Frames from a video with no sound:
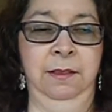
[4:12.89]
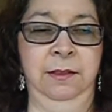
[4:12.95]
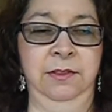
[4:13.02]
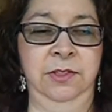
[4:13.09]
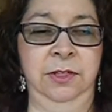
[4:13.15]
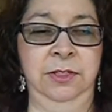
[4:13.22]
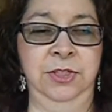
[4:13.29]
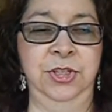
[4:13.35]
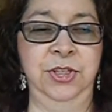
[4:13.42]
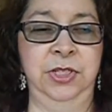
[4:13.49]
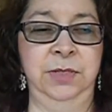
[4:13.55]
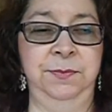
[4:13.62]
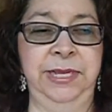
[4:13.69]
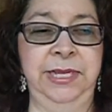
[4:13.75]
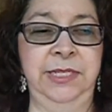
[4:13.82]
And so it's
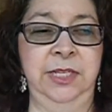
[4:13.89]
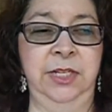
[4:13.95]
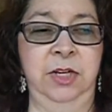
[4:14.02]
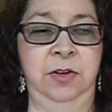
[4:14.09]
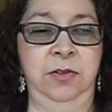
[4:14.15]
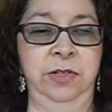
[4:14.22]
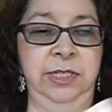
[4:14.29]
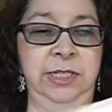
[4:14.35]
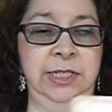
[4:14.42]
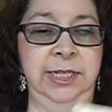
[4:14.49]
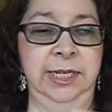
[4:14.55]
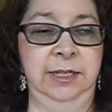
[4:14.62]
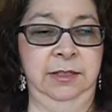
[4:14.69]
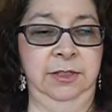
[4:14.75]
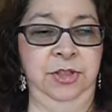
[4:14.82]
just amazing all the
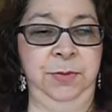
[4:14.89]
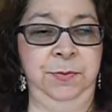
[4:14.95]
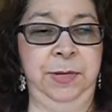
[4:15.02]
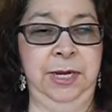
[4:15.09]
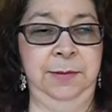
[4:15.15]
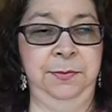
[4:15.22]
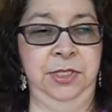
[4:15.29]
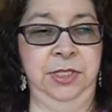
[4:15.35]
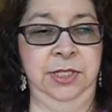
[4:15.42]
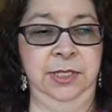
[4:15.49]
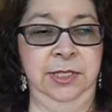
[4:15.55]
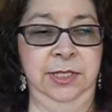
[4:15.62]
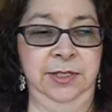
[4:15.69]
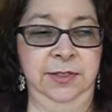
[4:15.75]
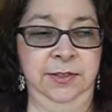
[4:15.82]
detail as she pops
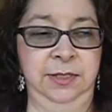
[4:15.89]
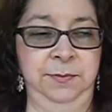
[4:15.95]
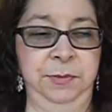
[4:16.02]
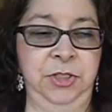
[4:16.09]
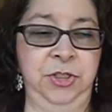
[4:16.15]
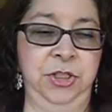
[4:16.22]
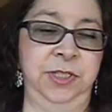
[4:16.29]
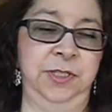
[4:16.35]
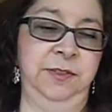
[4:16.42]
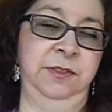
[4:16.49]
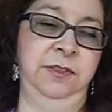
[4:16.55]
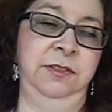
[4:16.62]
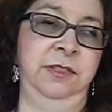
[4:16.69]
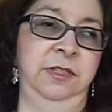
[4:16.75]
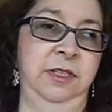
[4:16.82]
into these
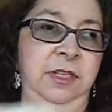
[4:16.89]
images.